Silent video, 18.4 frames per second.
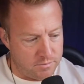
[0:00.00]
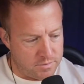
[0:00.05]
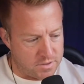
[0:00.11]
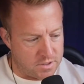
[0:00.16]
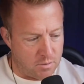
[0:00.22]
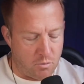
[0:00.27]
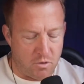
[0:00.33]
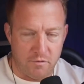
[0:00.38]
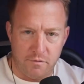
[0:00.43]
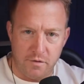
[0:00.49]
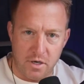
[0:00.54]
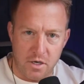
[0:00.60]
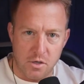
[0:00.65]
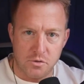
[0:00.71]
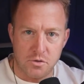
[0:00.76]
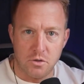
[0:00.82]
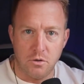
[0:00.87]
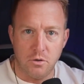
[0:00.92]
someone
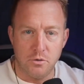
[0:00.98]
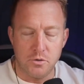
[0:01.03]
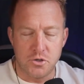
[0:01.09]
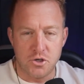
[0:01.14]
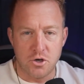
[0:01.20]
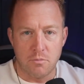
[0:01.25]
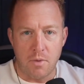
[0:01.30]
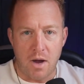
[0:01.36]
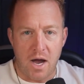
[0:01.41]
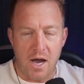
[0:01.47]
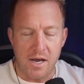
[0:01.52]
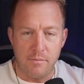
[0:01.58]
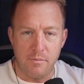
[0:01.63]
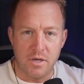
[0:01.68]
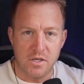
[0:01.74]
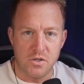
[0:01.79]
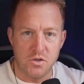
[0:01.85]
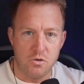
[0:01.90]
videoed you losing your
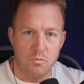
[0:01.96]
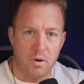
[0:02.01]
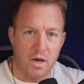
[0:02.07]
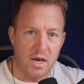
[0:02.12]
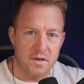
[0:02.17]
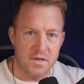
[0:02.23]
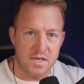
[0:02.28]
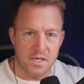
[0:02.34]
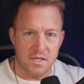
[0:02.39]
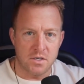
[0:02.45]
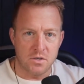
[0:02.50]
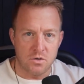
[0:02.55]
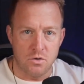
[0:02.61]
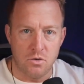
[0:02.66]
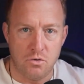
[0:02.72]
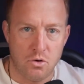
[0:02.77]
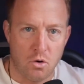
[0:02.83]
mind because you bought a ticket to New